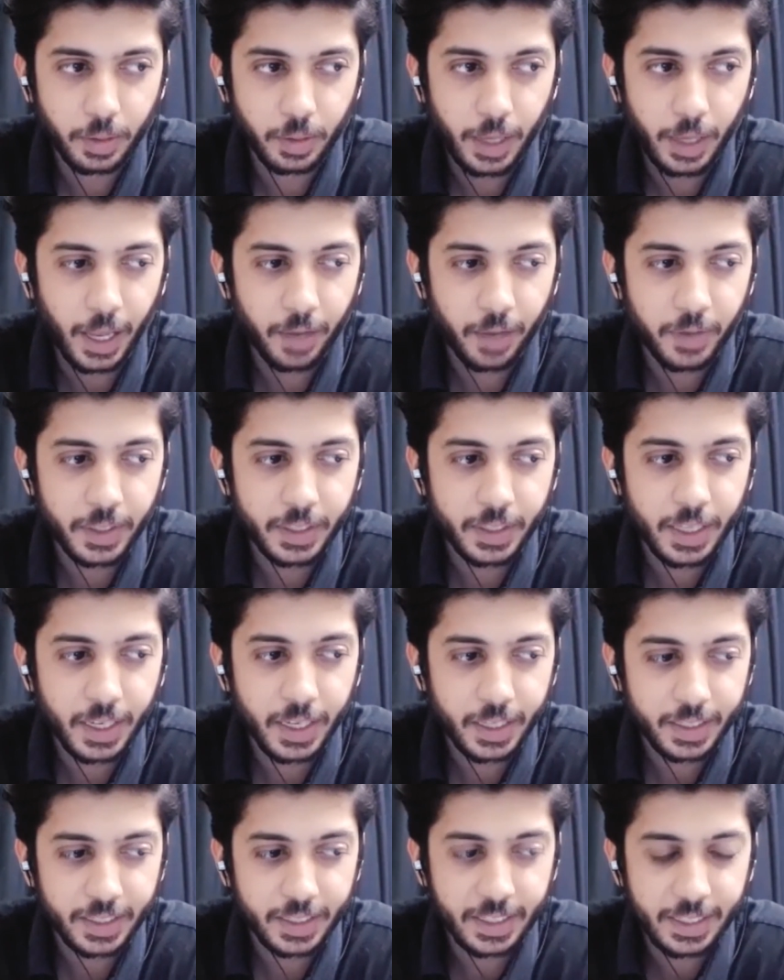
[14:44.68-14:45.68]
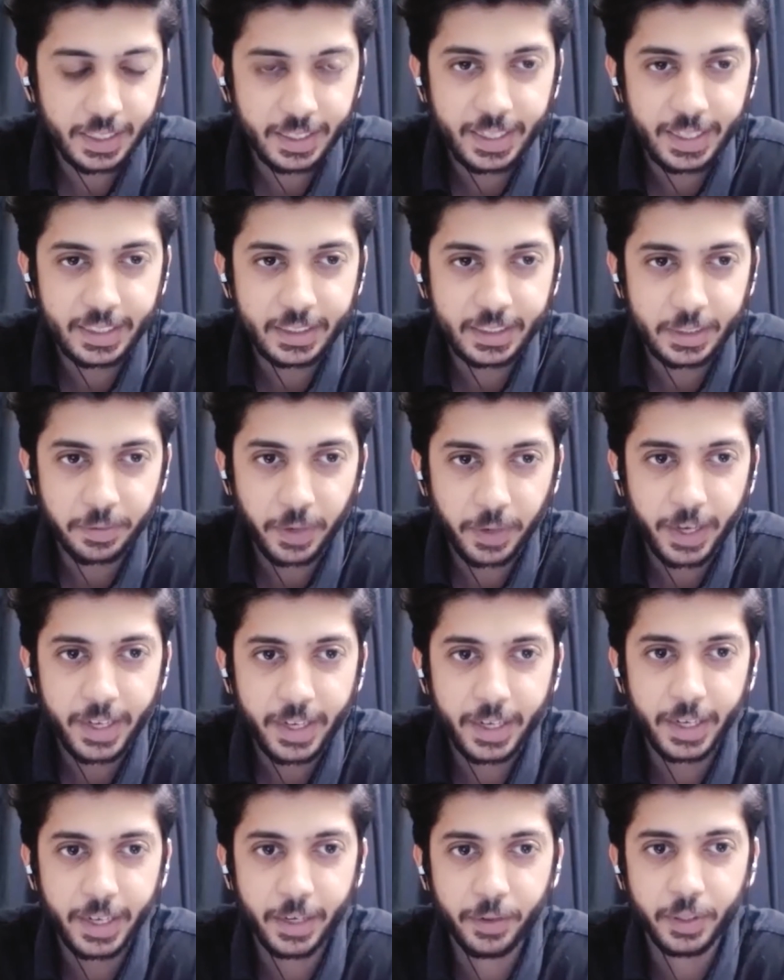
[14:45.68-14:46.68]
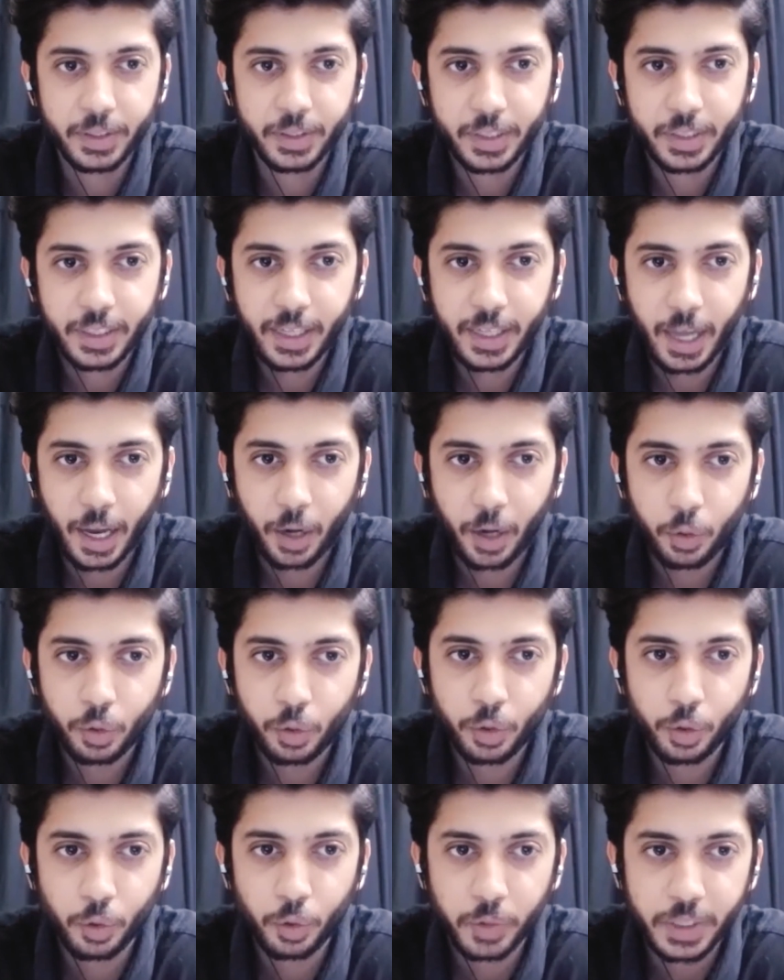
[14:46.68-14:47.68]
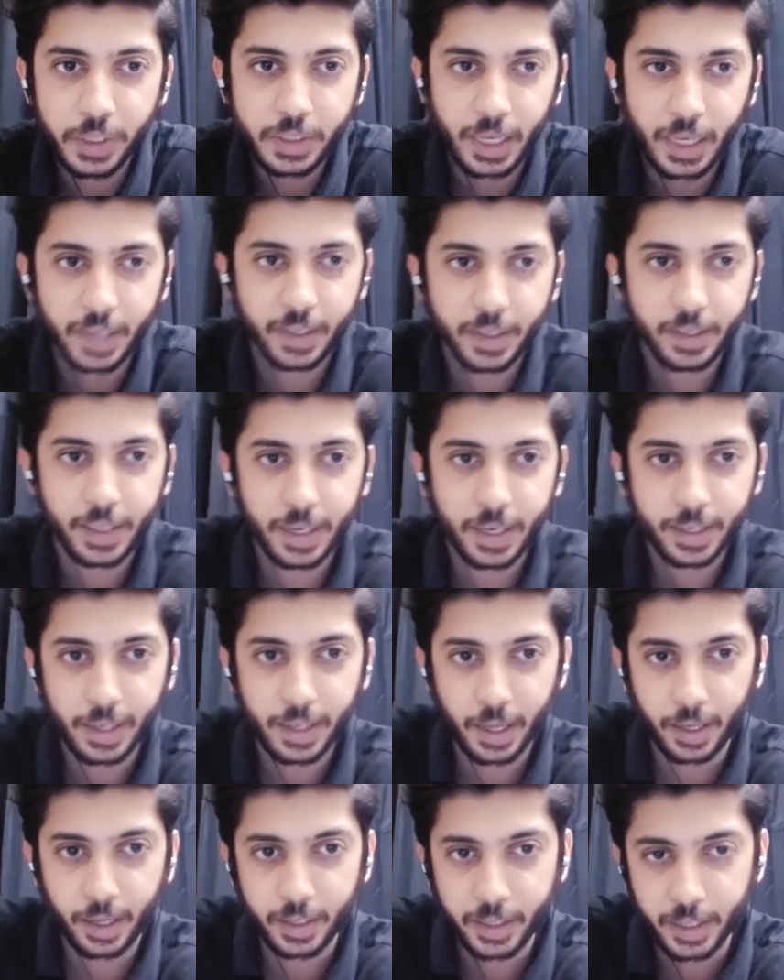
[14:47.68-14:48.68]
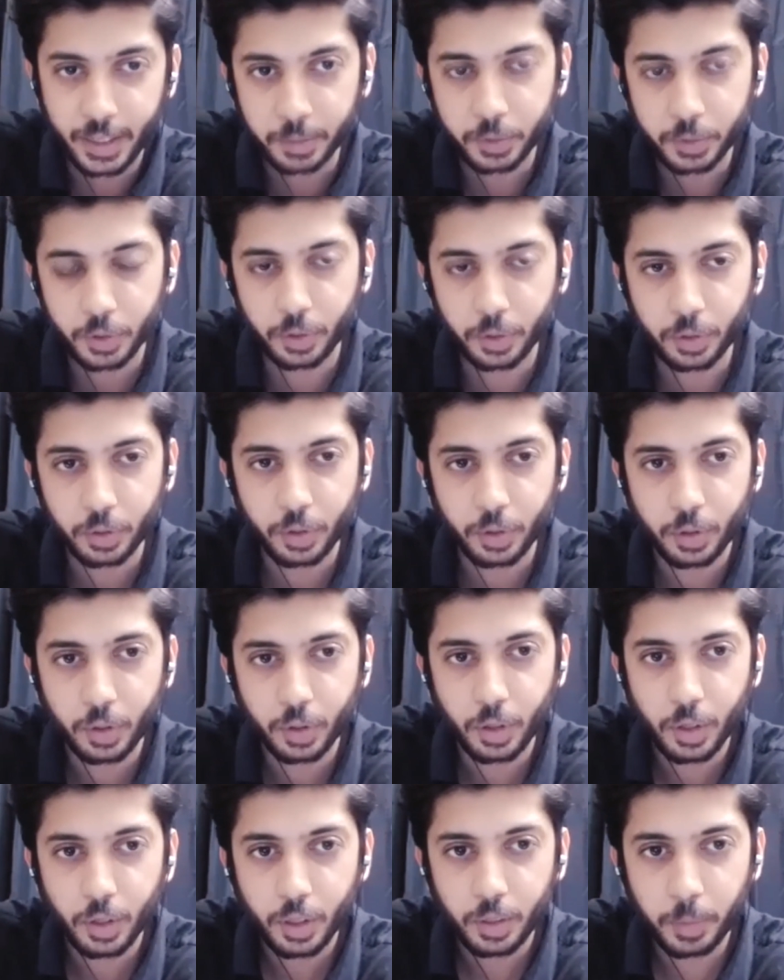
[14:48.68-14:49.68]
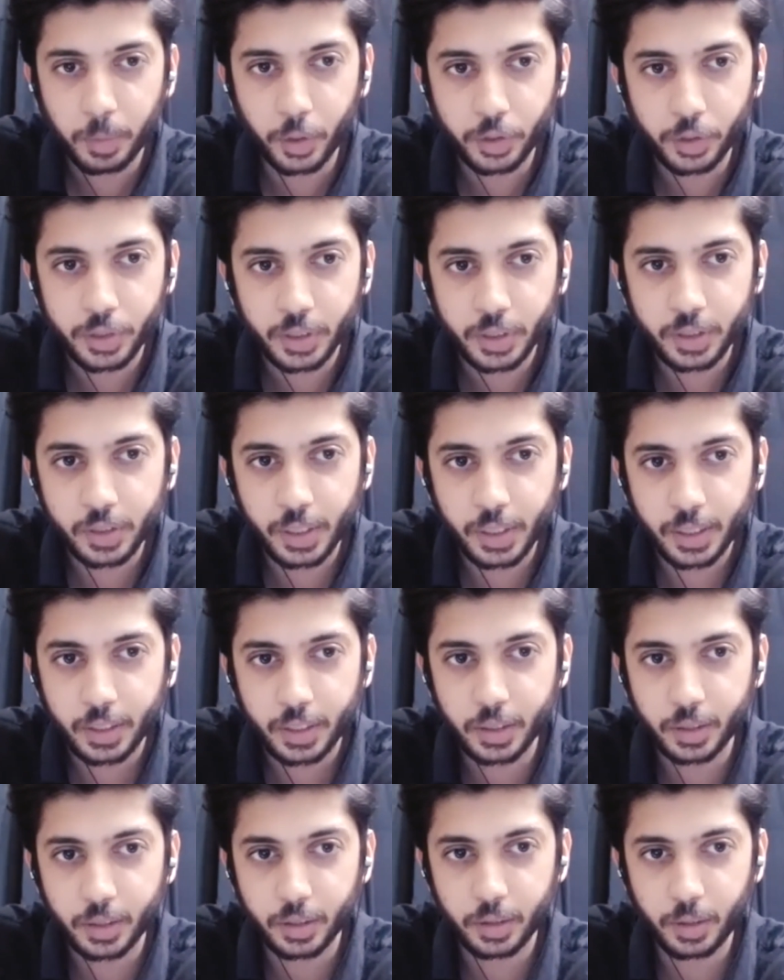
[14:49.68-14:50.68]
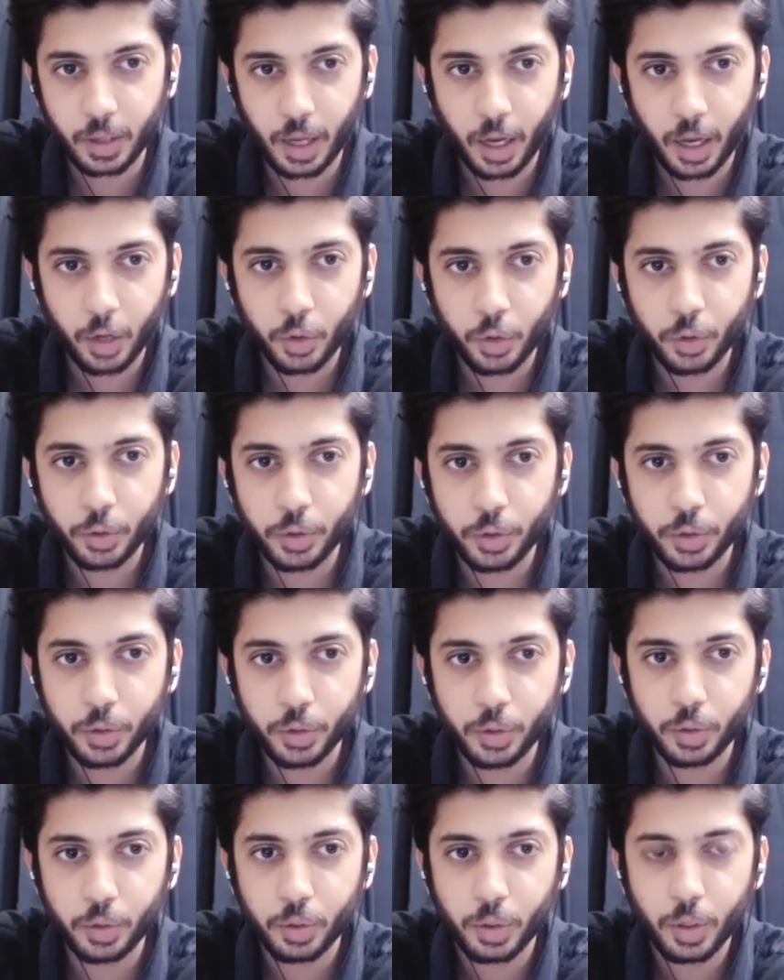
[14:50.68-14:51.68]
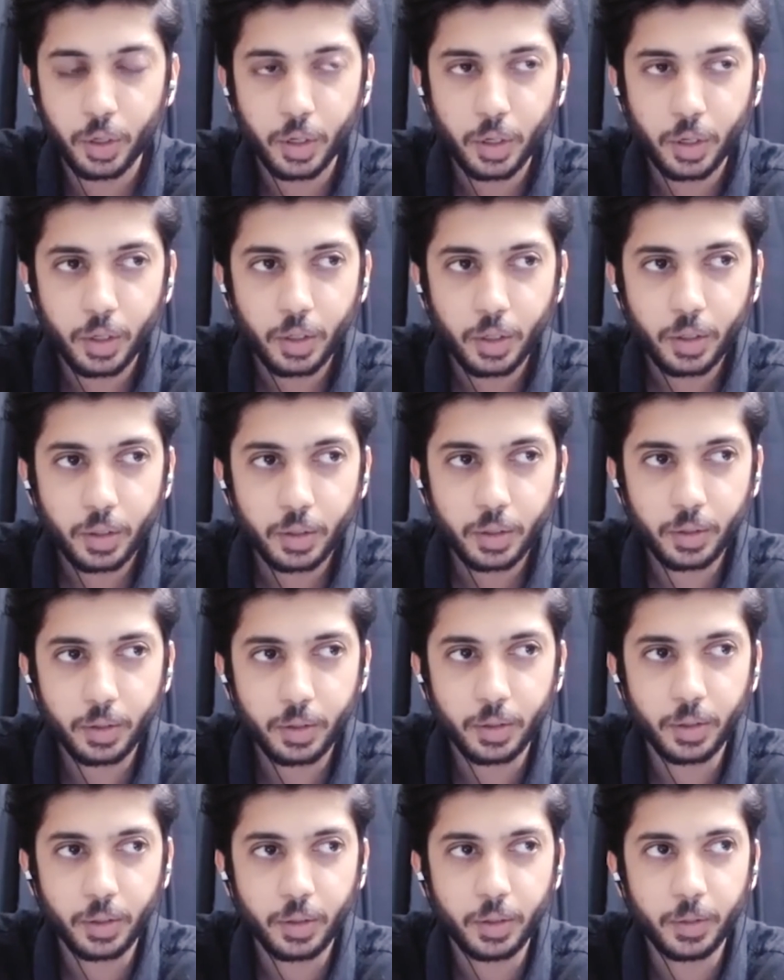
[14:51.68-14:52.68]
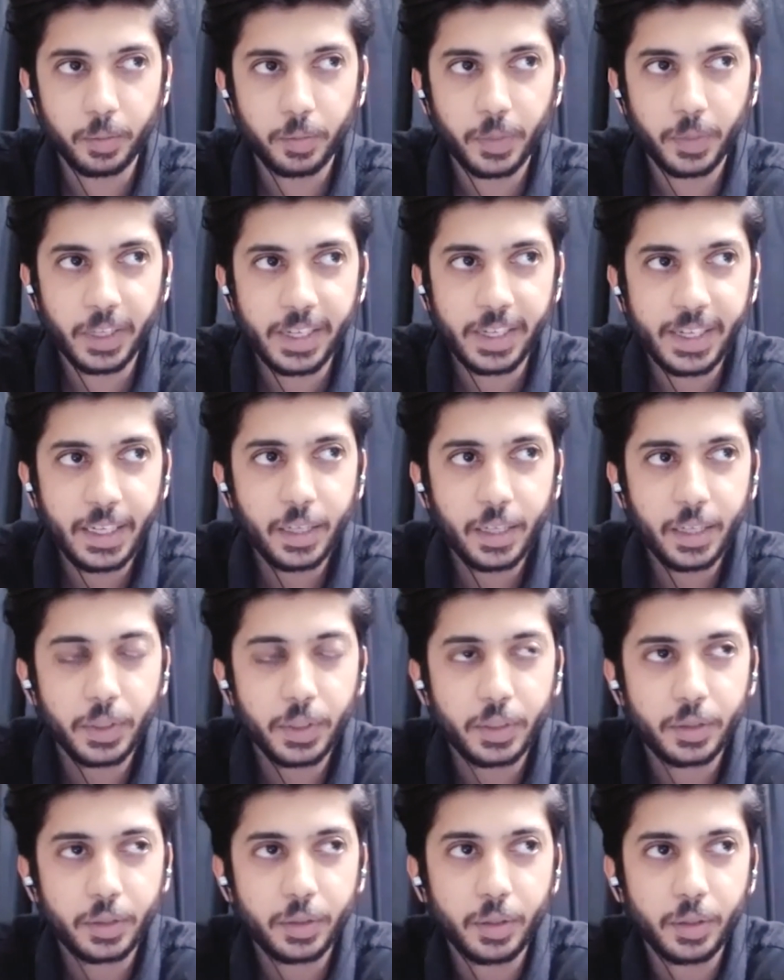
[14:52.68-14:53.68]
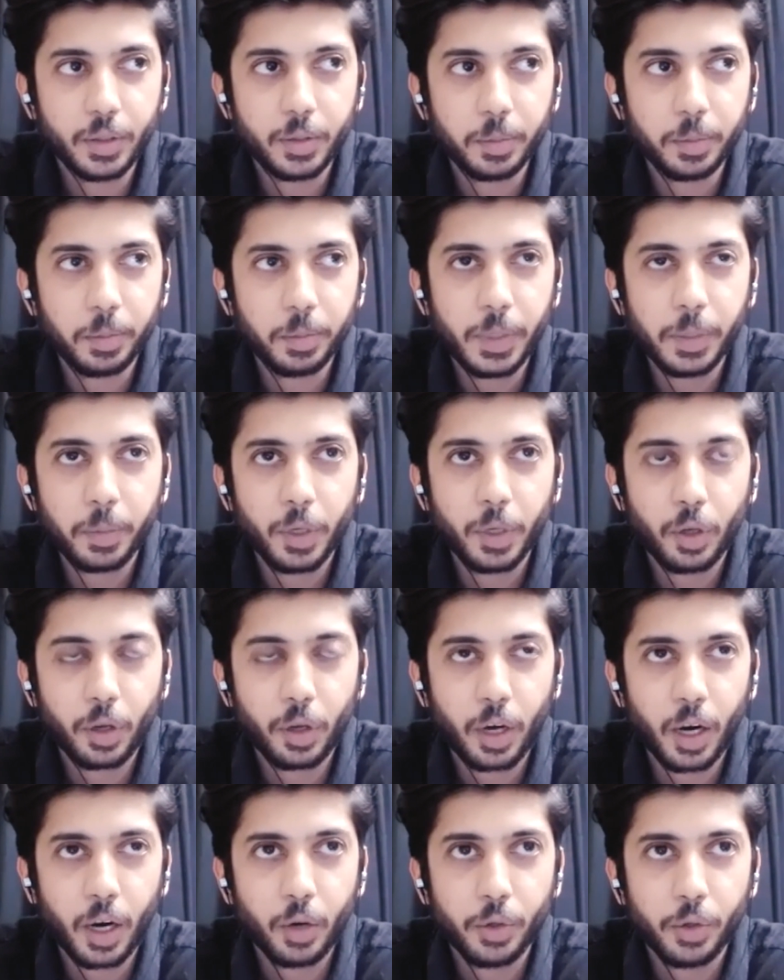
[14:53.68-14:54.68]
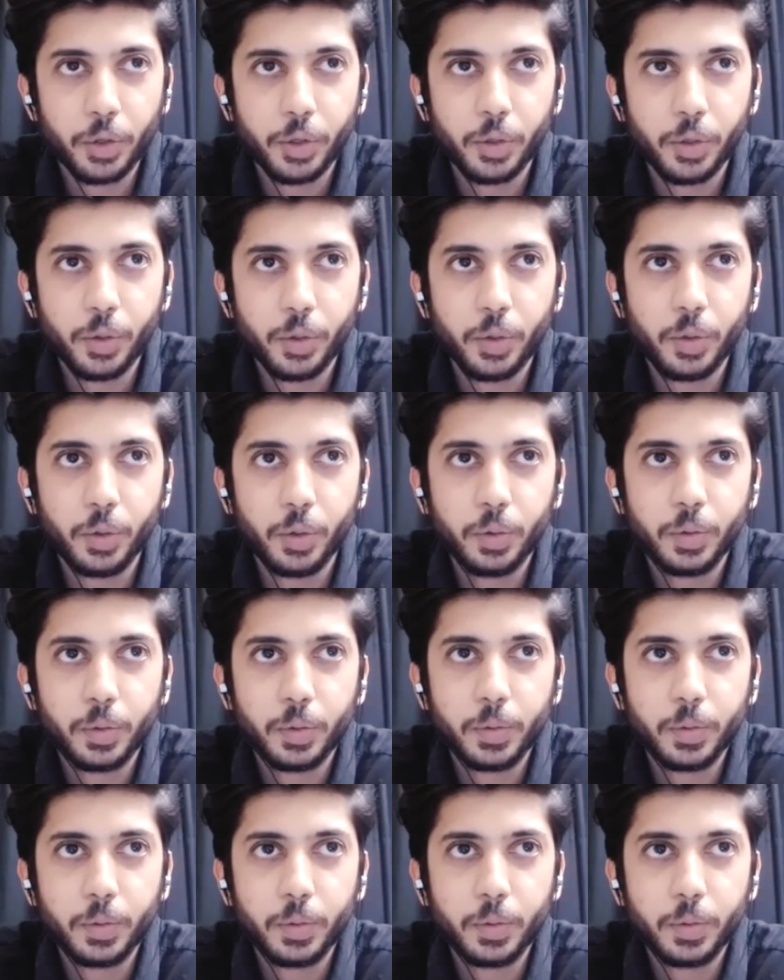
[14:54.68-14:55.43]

having that intensified adversity, how do we channel that archetype? So my question is like, how do you deal with people, or how do you